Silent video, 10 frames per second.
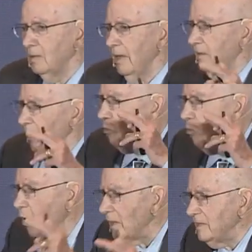They take
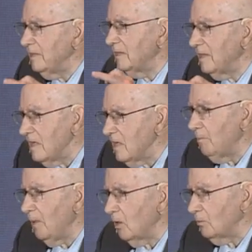one thing
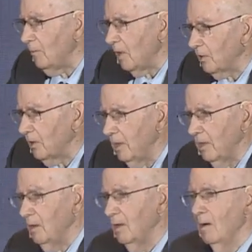about marketing,